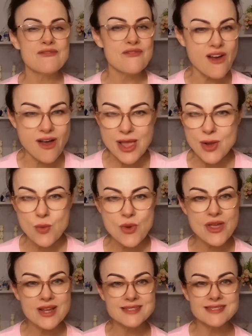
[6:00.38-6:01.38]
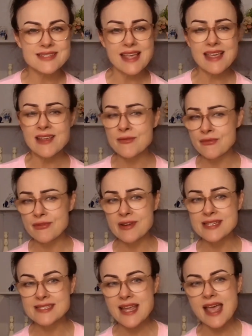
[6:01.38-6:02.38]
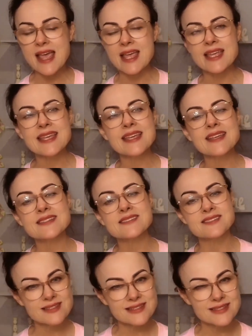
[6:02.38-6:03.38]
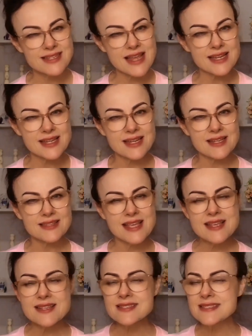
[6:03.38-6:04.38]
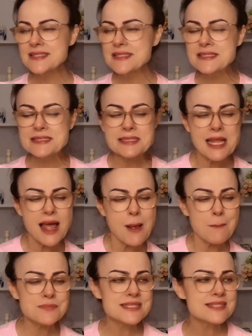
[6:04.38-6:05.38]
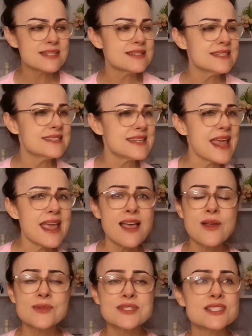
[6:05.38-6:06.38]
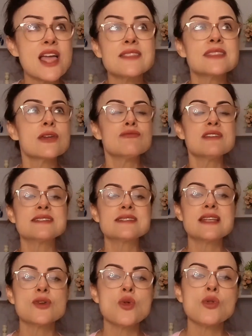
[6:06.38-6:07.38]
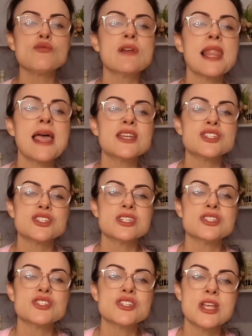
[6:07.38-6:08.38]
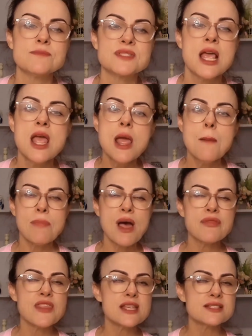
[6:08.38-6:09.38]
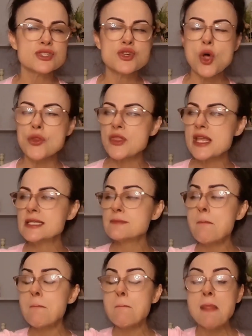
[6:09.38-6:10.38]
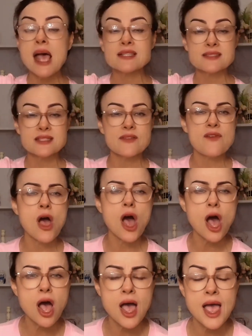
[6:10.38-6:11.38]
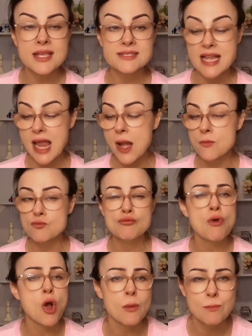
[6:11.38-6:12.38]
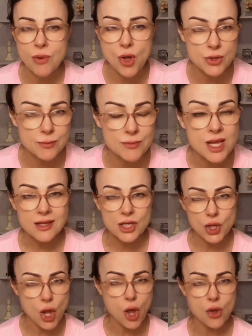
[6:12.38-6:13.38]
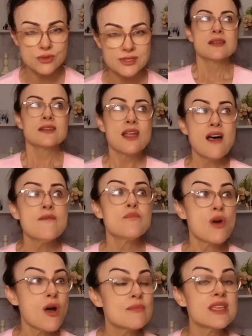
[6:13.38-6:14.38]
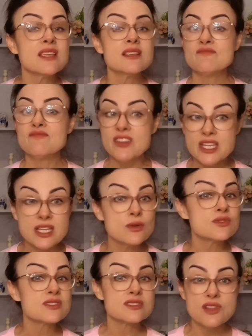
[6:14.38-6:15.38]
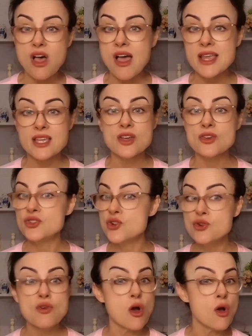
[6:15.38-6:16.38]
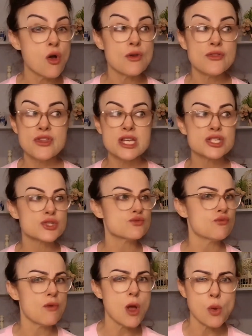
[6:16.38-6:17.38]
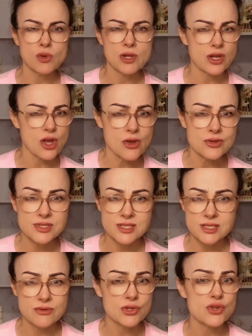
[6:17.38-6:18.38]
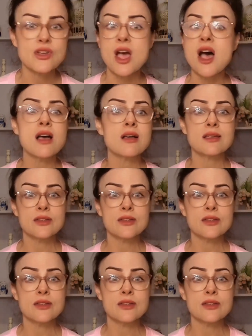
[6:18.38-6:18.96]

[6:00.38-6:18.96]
fireworks every day. It's steady. There's little ups and downs like there is in all relationships, but there's not these massive highs and rock bottom lows. Love bombing feels like you're on this roller coaster and you can't get